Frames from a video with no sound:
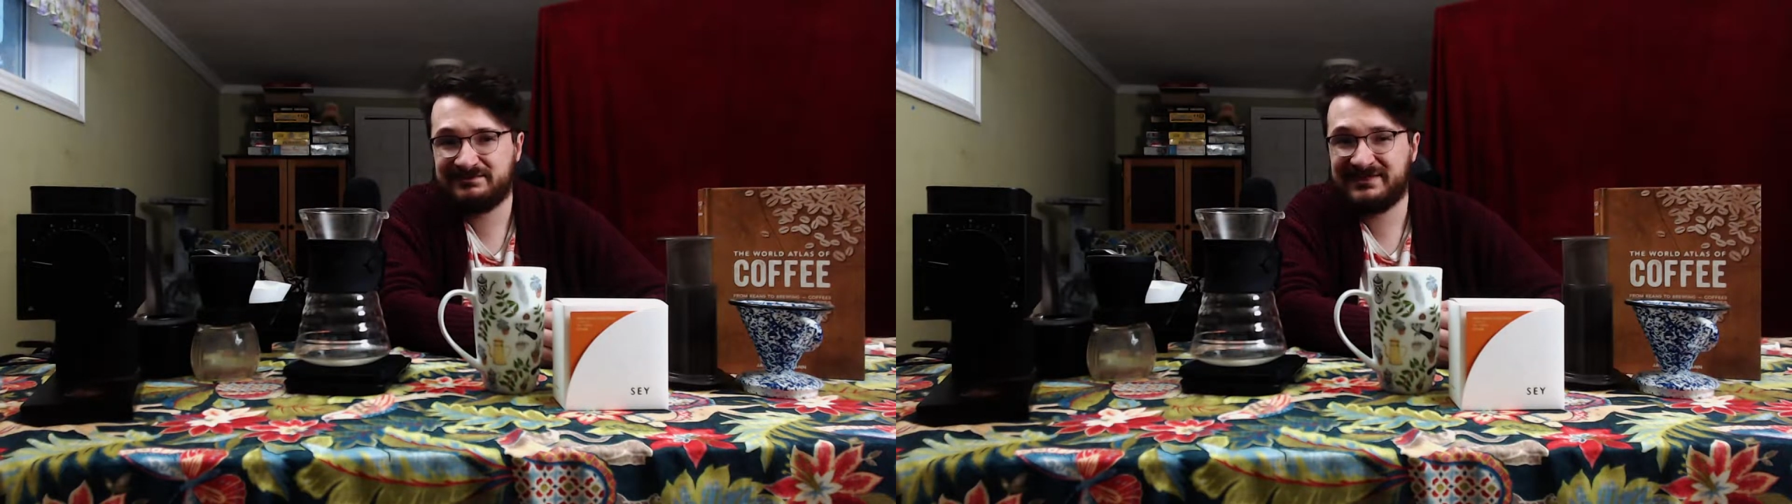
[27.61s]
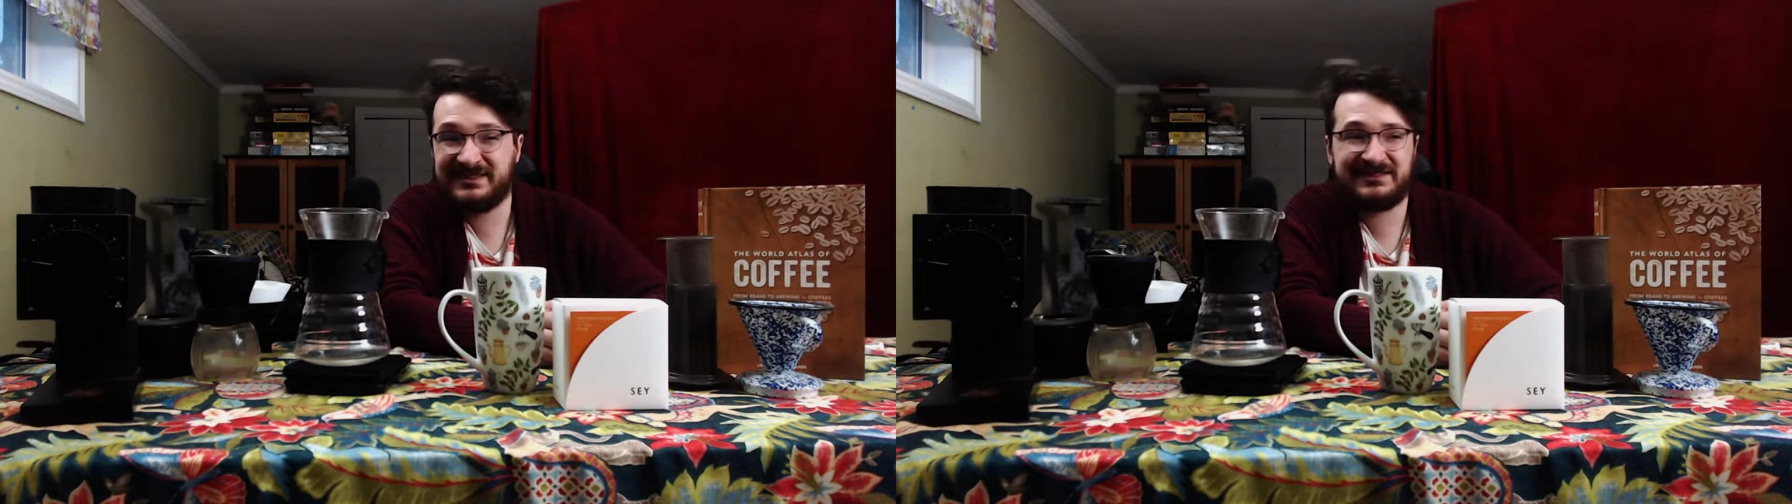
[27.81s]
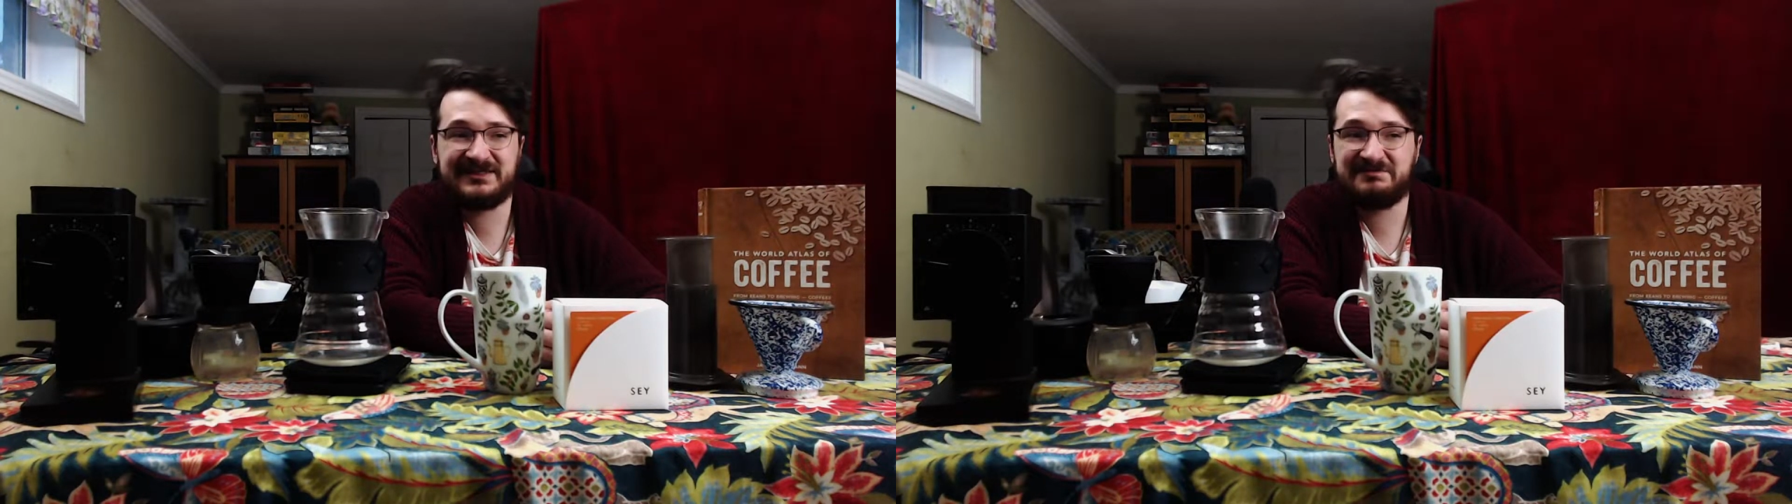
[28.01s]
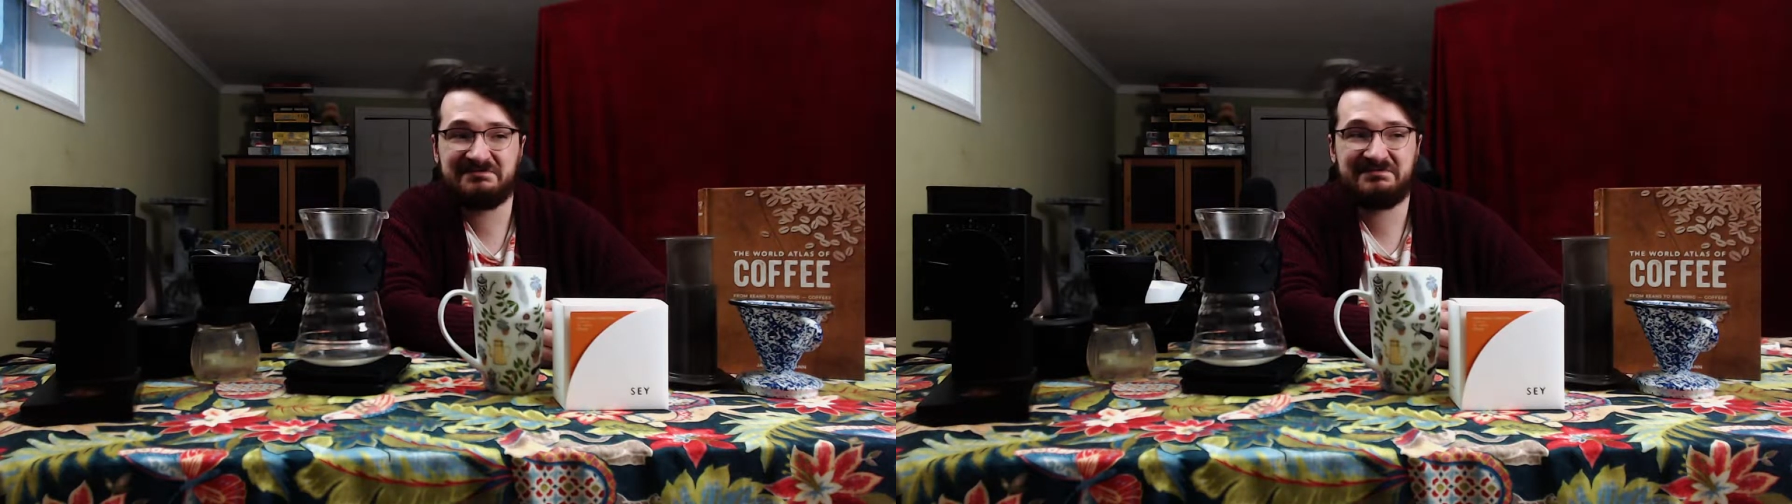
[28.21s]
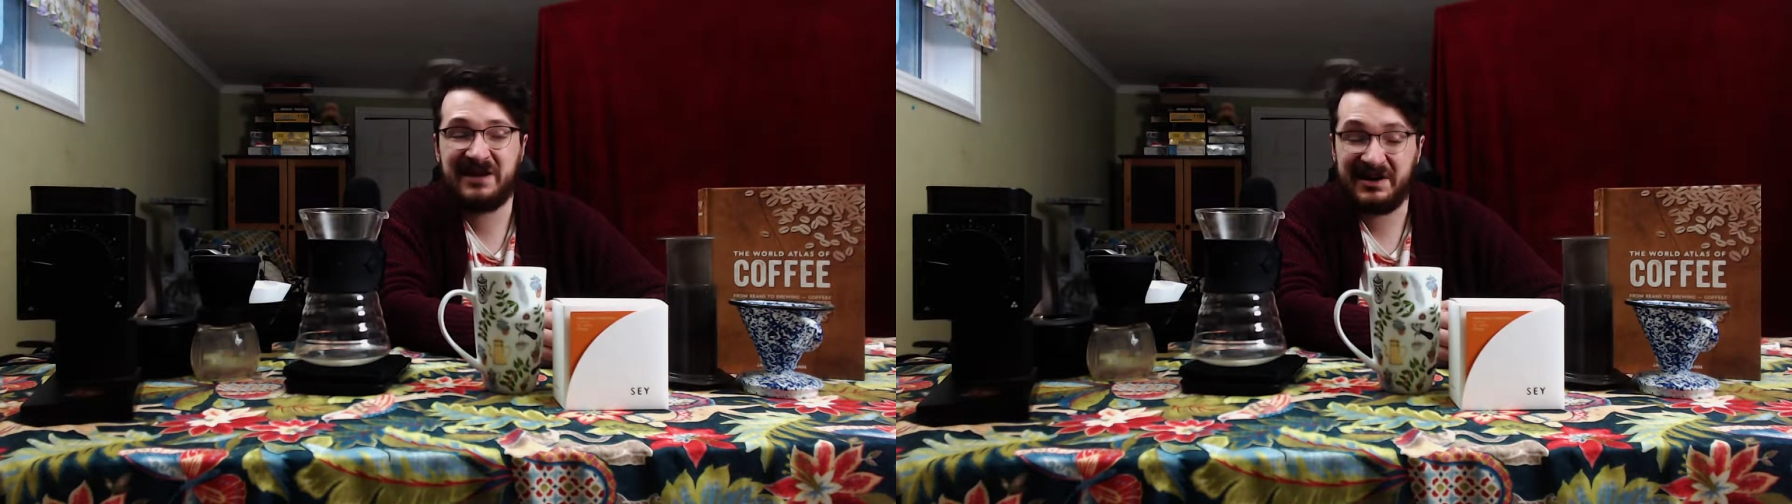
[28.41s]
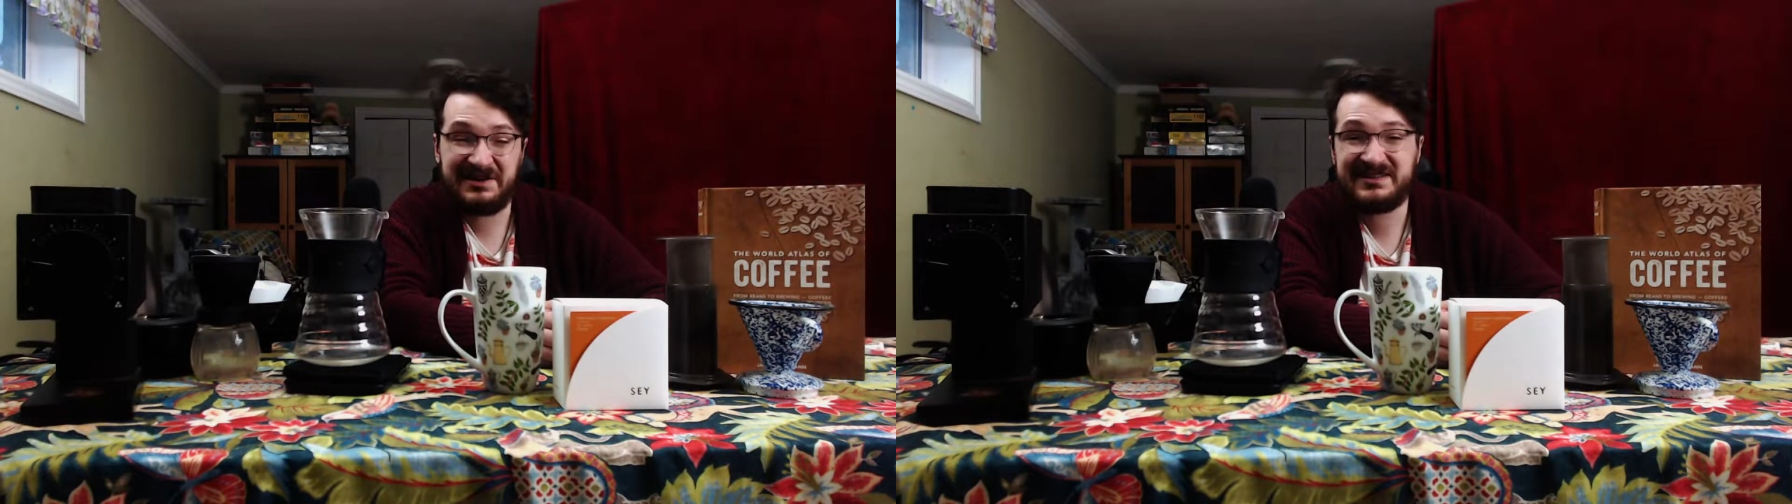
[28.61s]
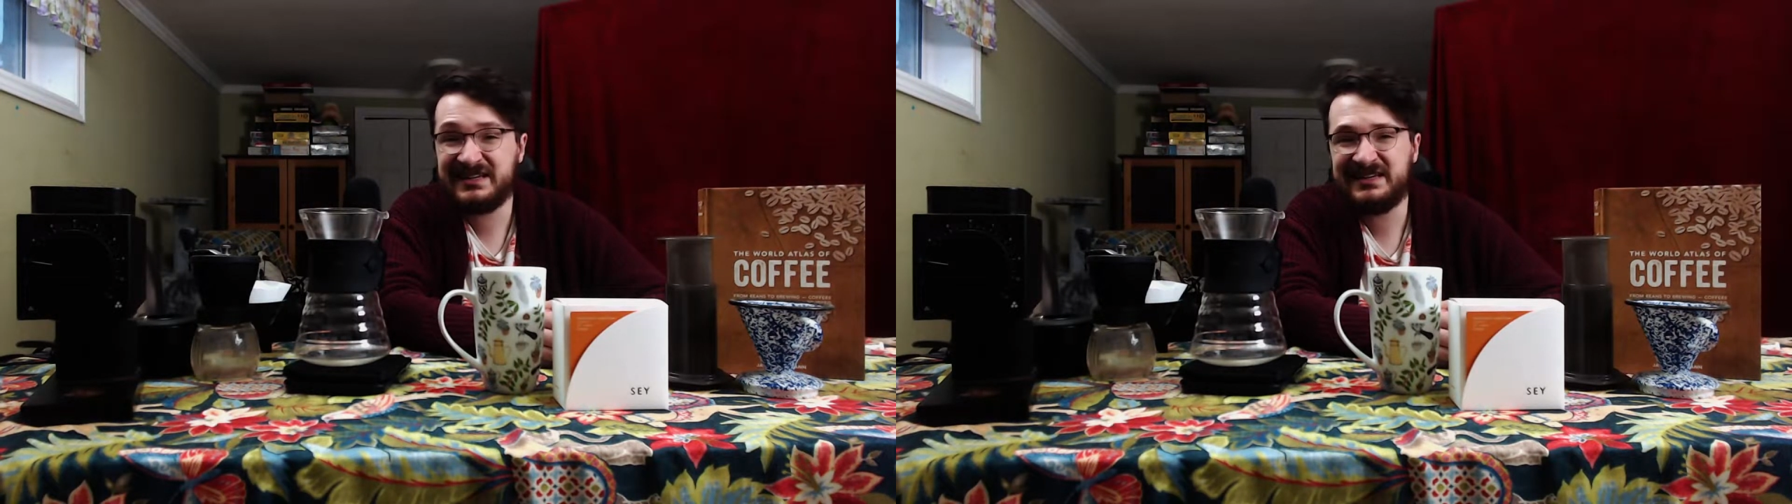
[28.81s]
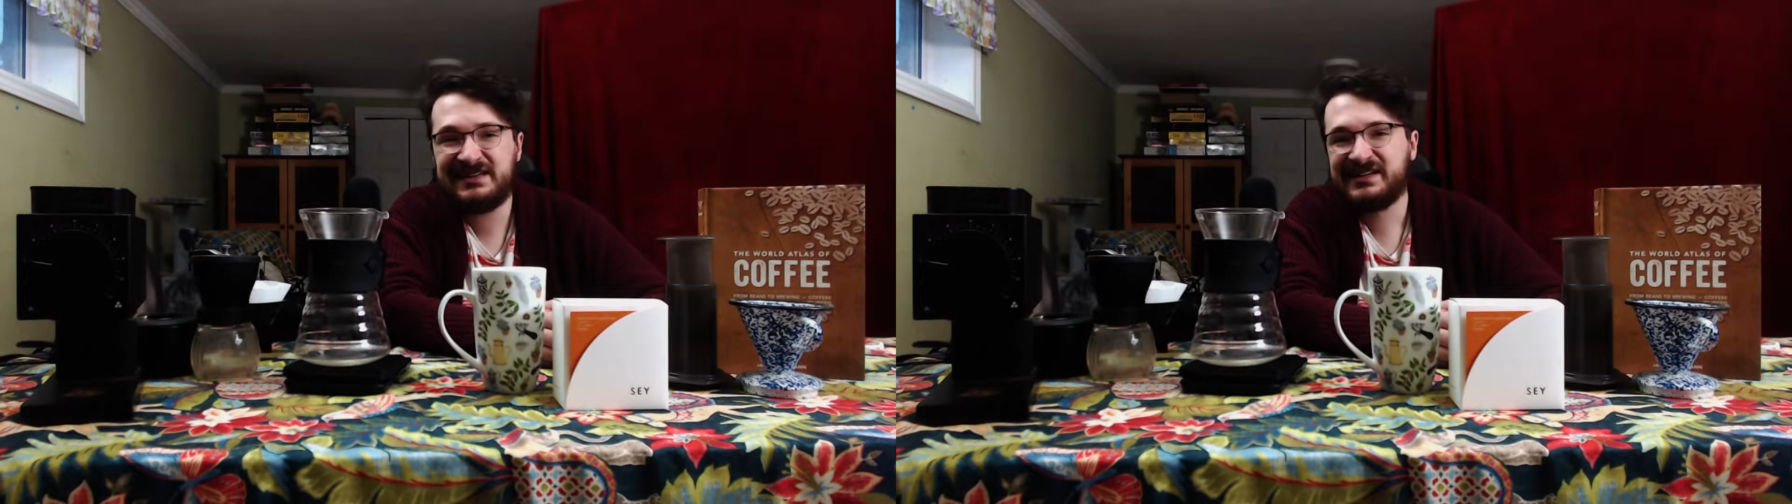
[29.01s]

And honestly,